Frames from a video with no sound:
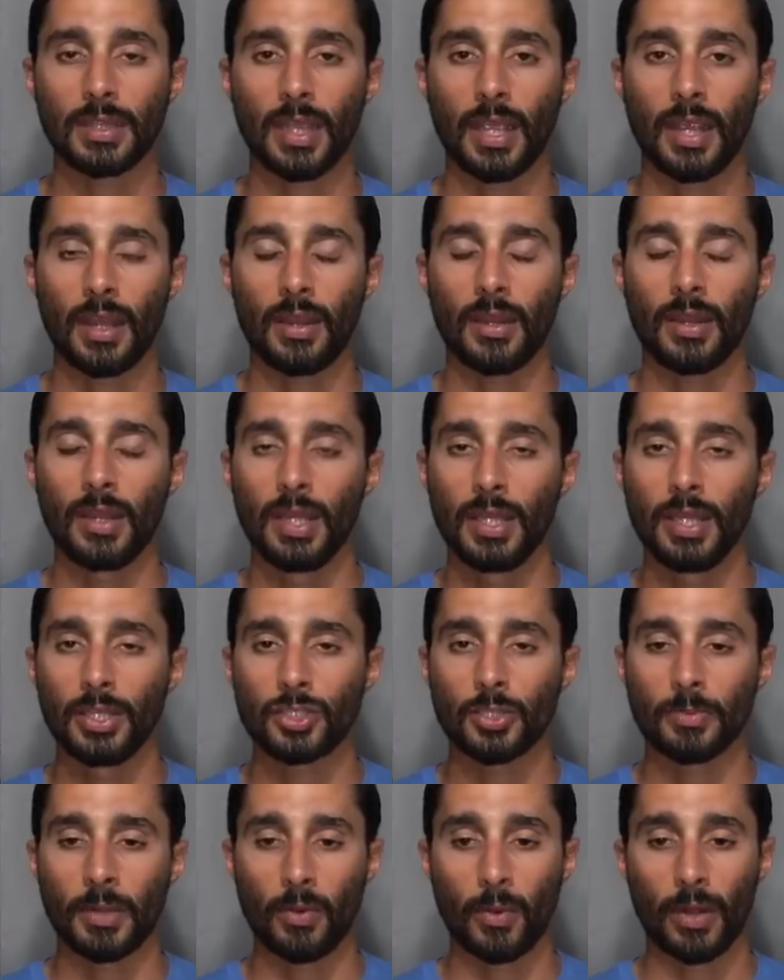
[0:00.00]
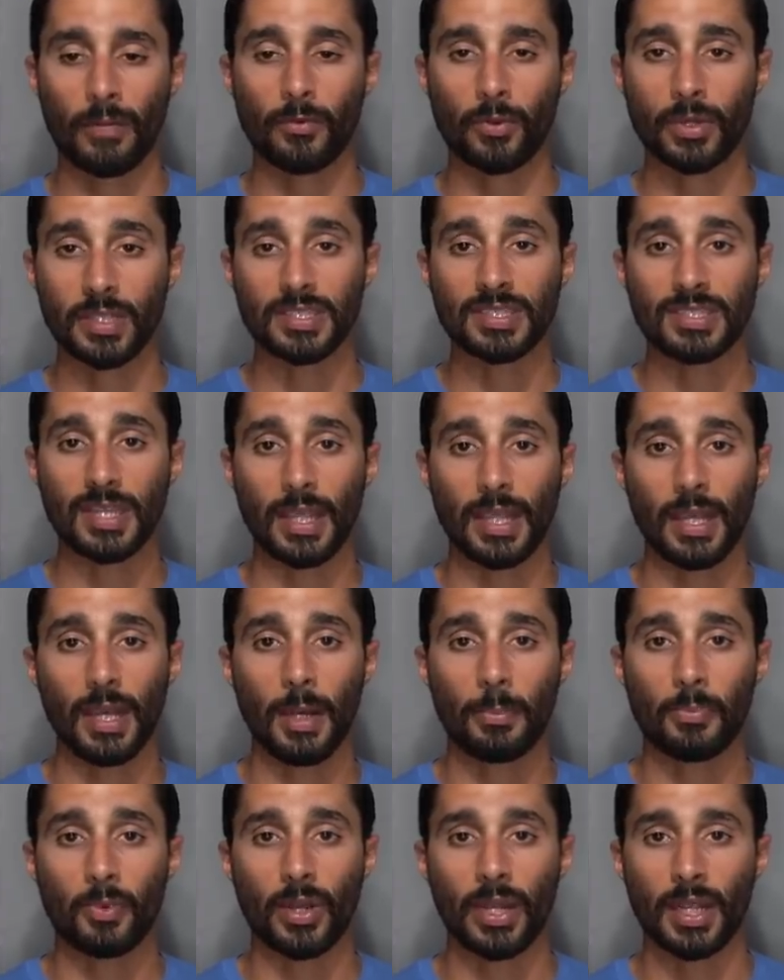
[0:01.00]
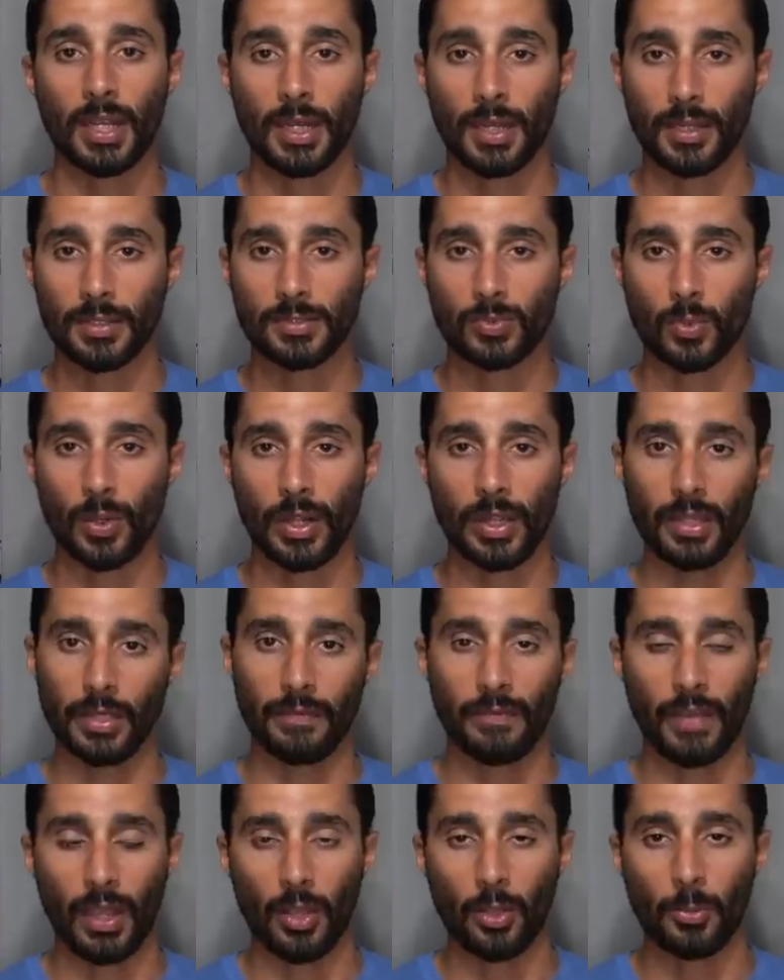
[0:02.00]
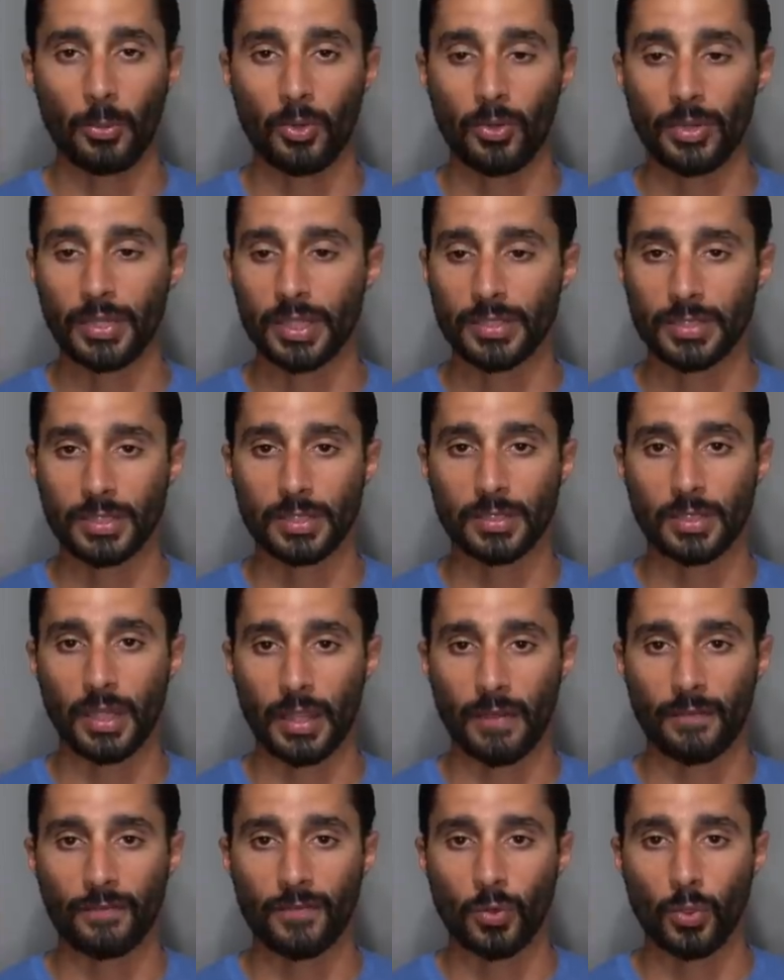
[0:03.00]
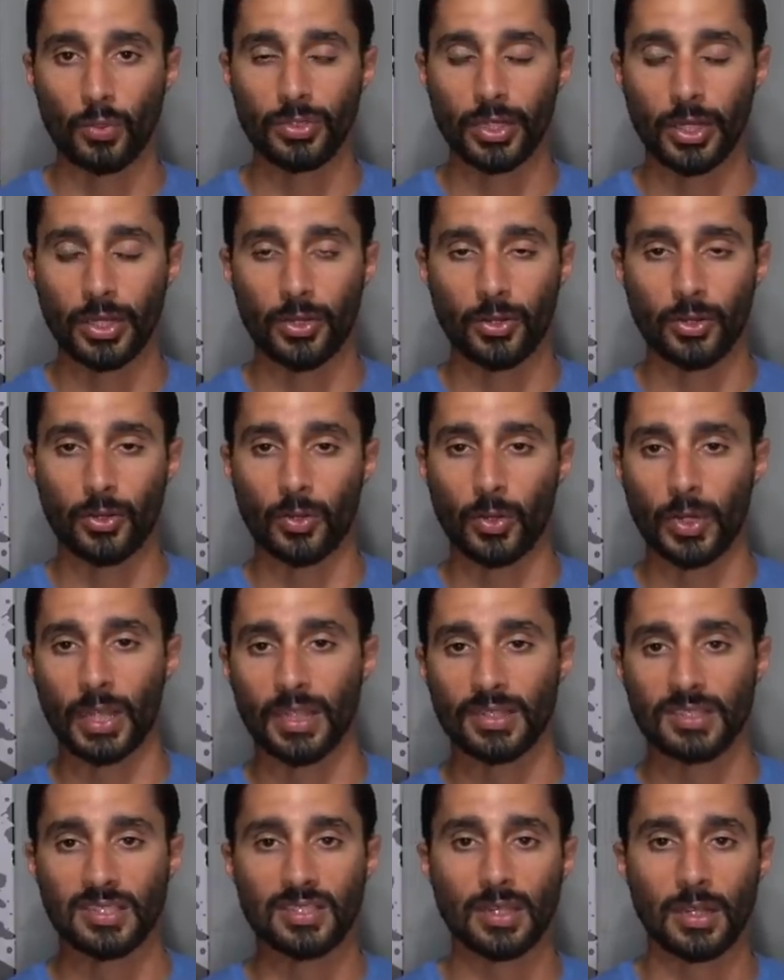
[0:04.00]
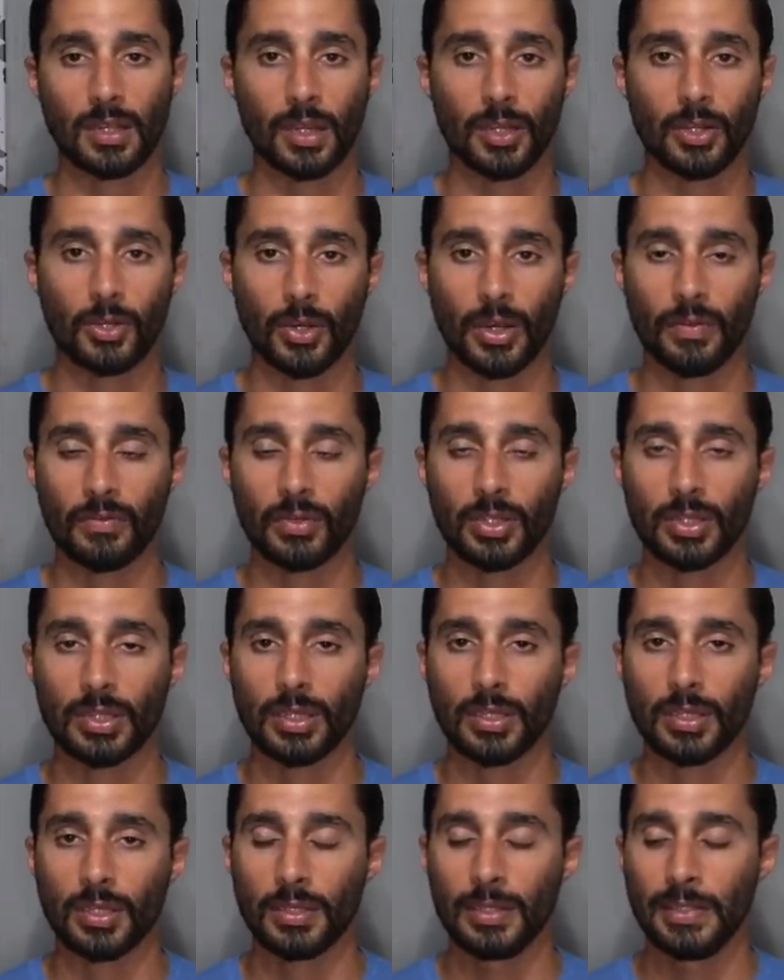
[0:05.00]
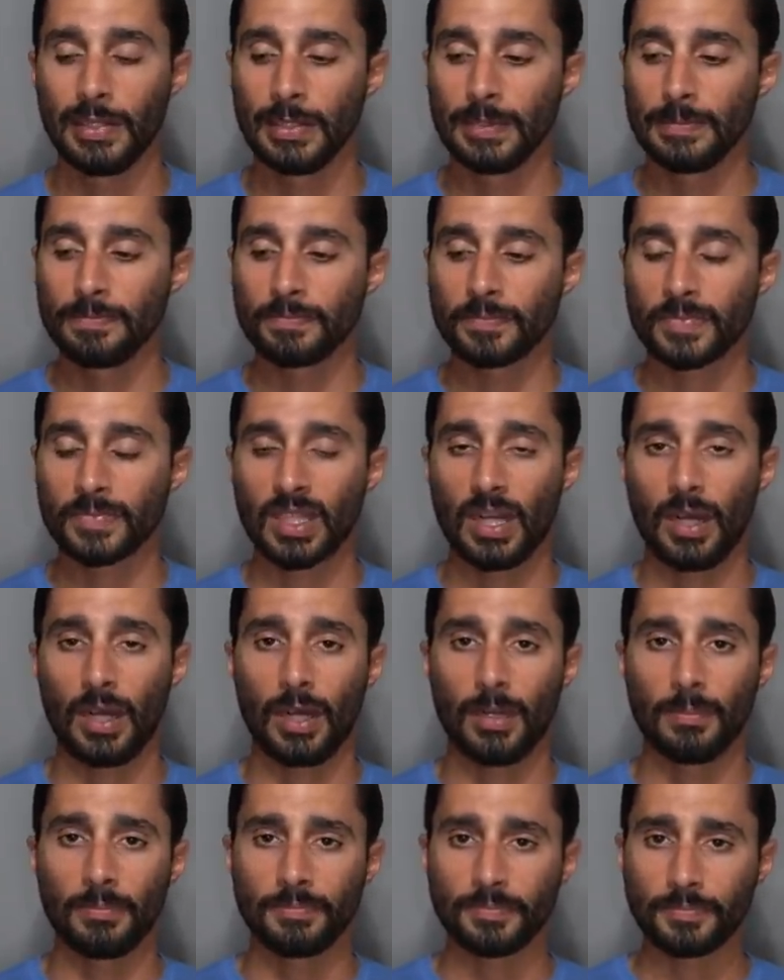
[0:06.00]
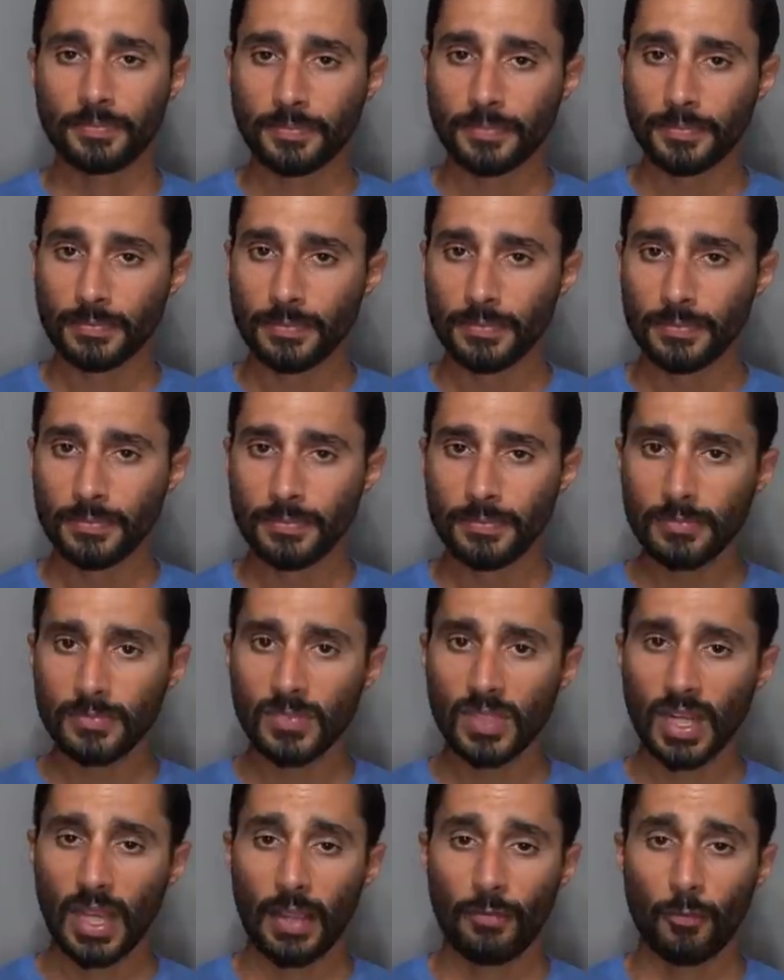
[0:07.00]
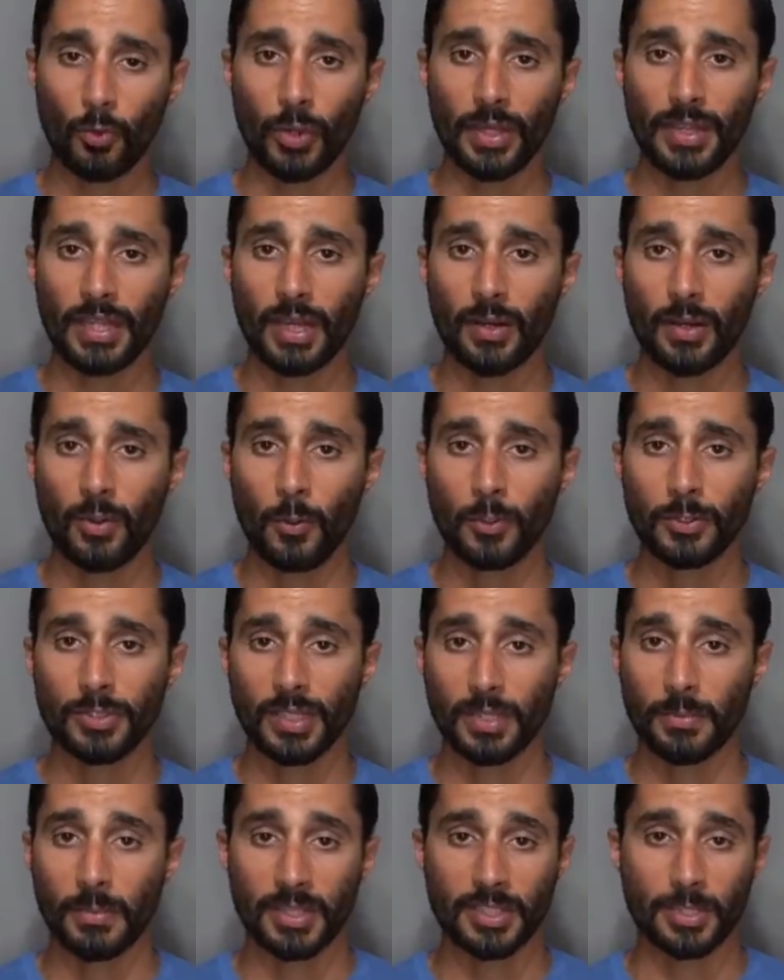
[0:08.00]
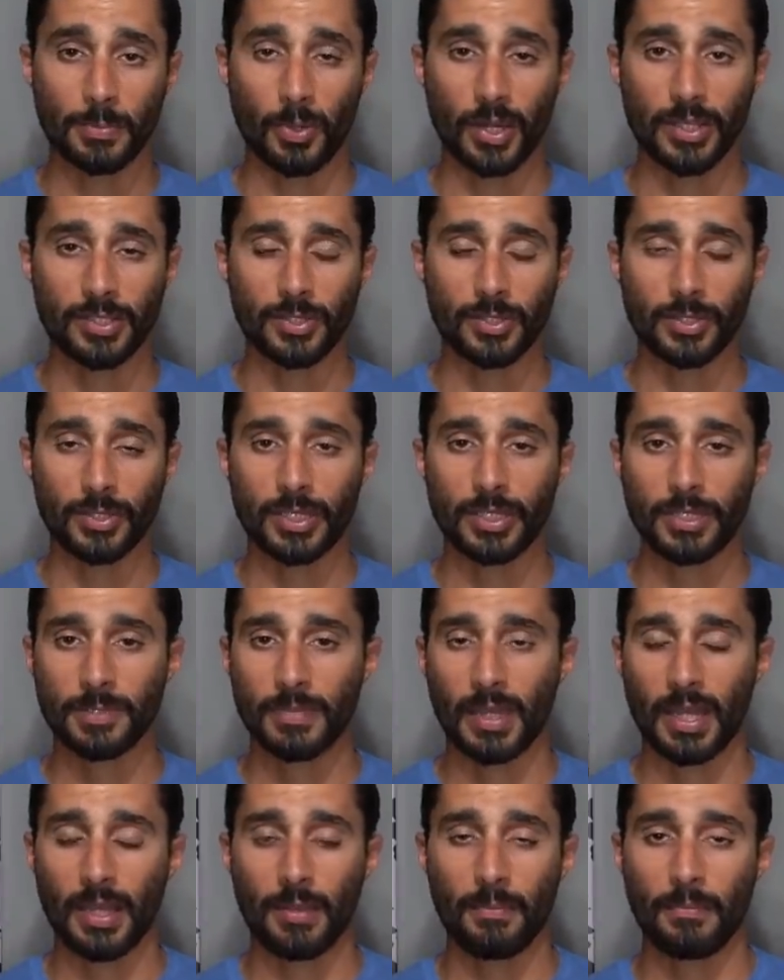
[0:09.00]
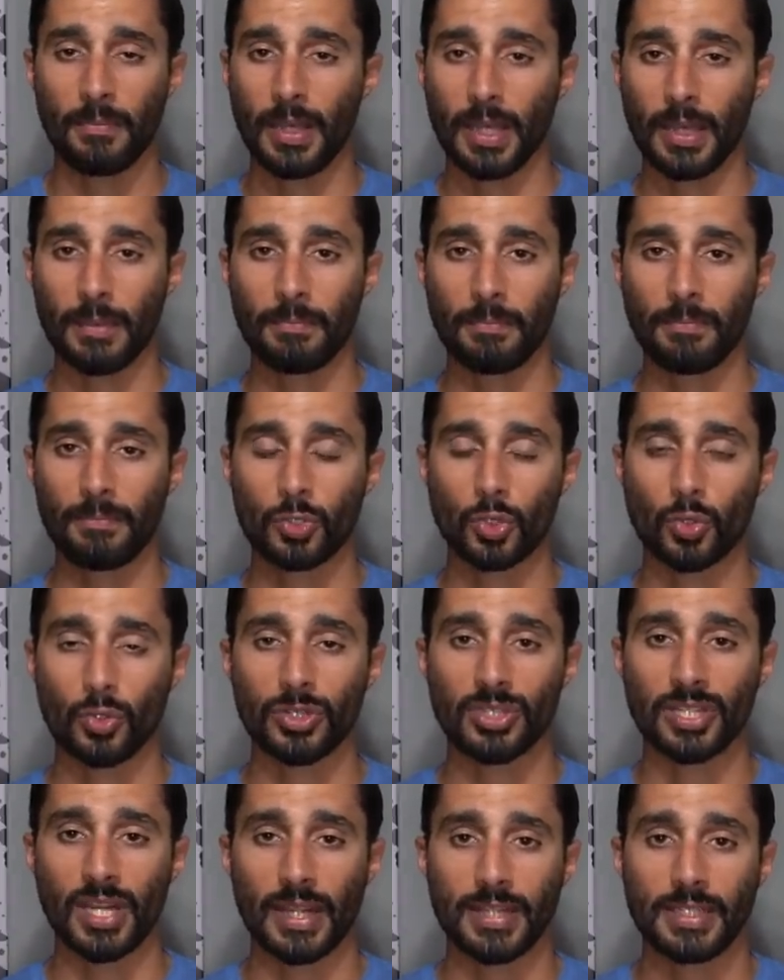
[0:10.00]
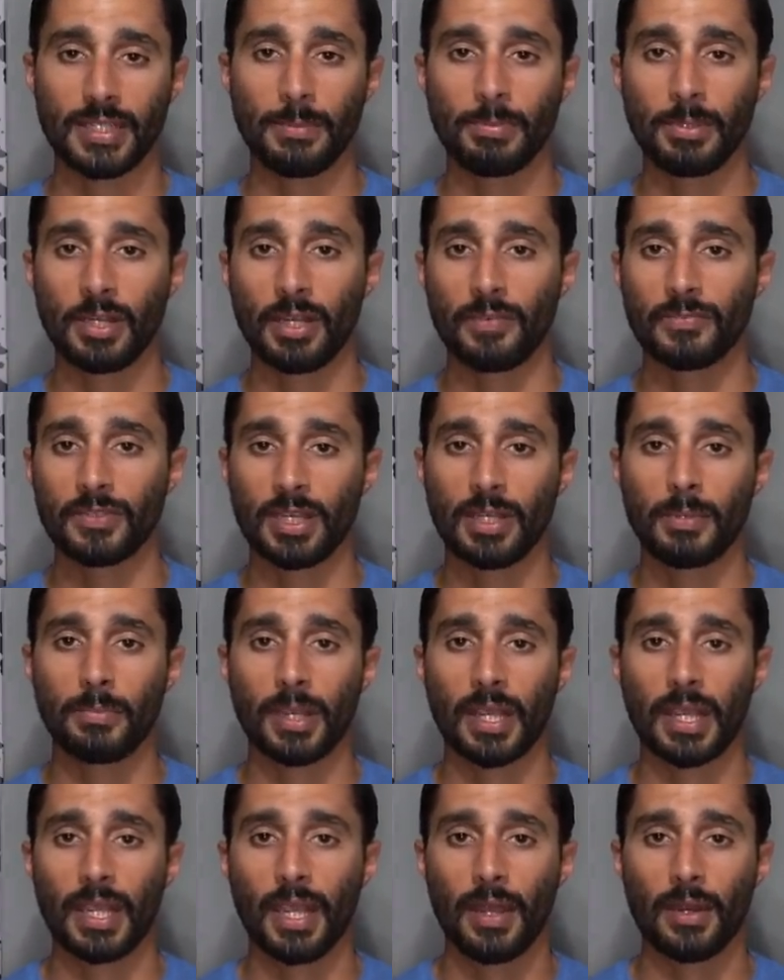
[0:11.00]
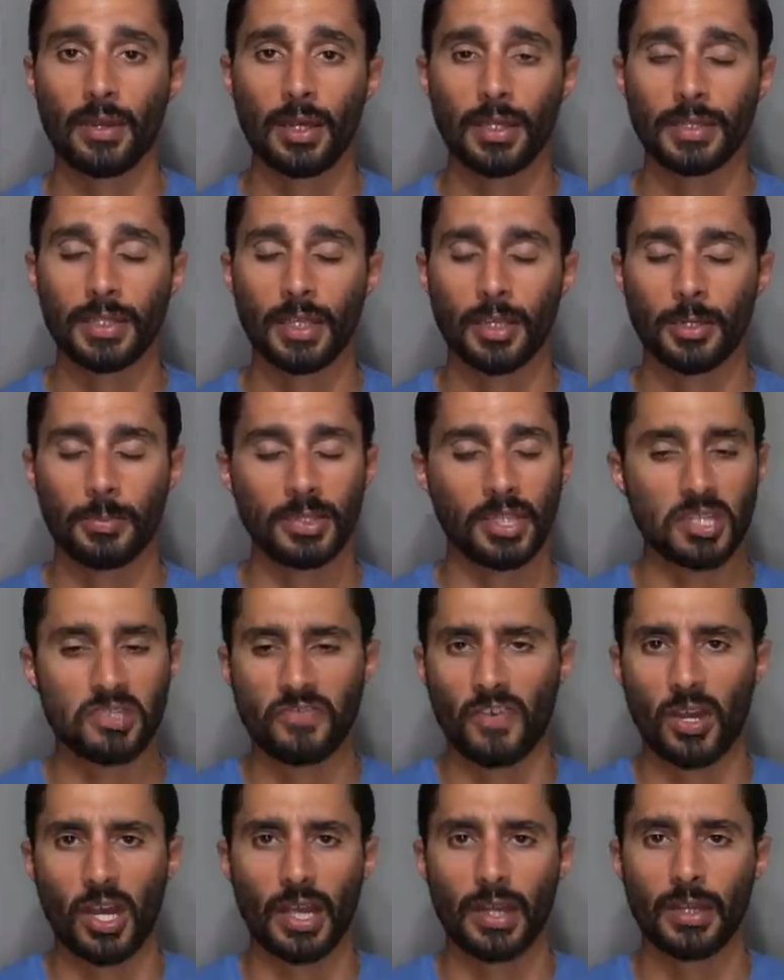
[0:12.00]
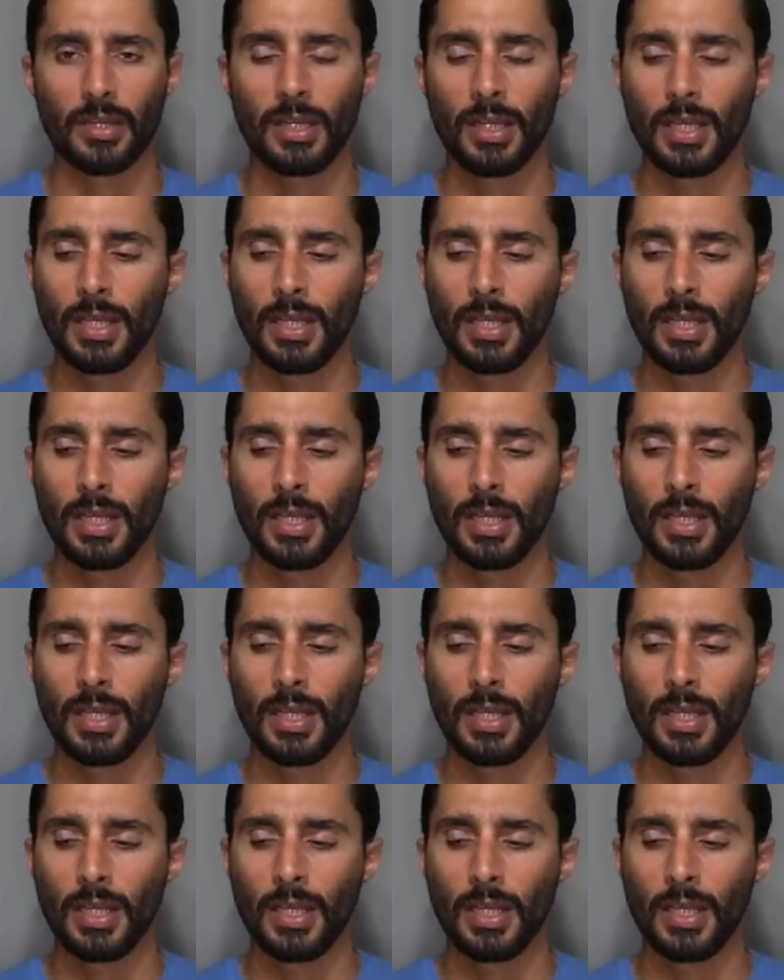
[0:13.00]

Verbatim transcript: there so my rifle can stay upright and it's readily available. It doesn't like fold under or get stuck under everything. Um, I have one that holds like my suppressor because my, my drawer is not deep enough to keep my can on there, but that's fine.